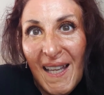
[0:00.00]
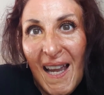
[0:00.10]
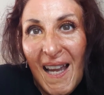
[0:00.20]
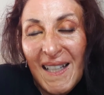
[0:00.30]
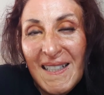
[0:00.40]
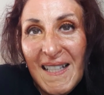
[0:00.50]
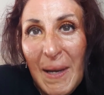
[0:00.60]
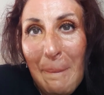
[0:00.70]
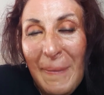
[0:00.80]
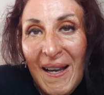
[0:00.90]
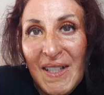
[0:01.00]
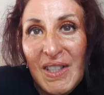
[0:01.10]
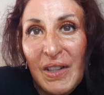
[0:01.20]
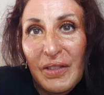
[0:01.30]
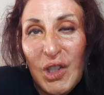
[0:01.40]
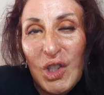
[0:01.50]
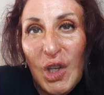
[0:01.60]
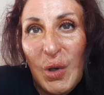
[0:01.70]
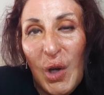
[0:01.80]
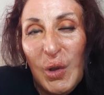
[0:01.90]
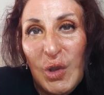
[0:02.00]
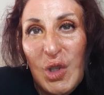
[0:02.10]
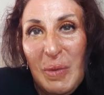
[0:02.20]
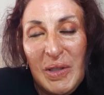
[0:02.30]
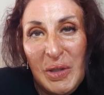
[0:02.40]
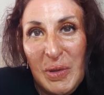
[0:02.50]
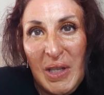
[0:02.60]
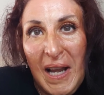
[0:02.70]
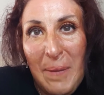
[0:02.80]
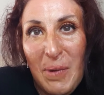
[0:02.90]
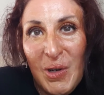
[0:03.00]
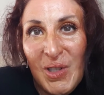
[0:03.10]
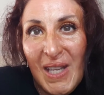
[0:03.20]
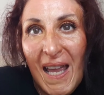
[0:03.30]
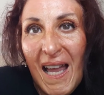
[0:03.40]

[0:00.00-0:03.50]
and a massive shout out to my subscribers.